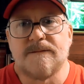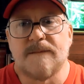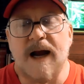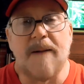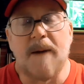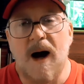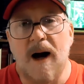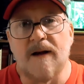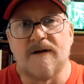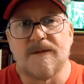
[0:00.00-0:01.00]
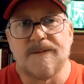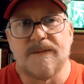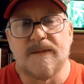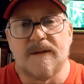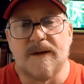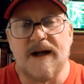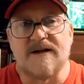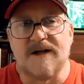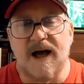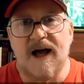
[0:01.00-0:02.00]
antibiotics. The
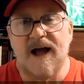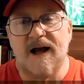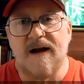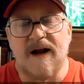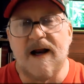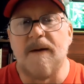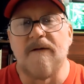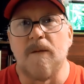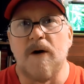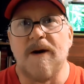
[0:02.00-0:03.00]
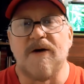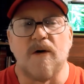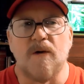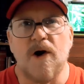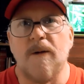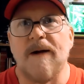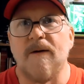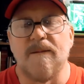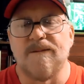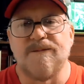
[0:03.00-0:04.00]
next day, they didn't ever move me to a room. They
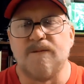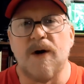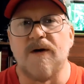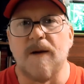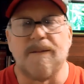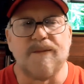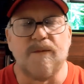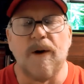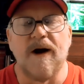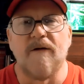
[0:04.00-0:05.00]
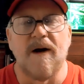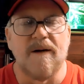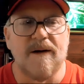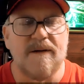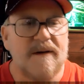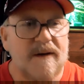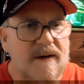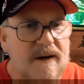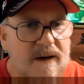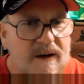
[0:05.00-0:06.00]
were booked up, whatever, I don't know.
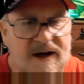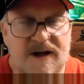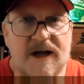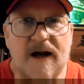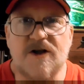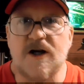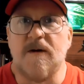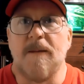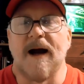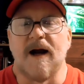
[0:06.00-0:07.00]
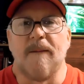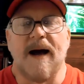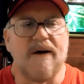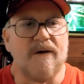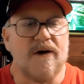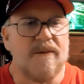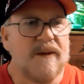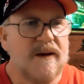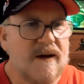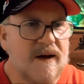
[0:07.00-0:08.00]
They just kind of shoved me back in the back room
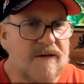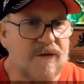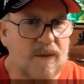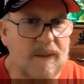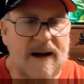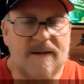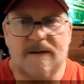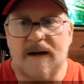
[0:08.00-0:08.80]
for about,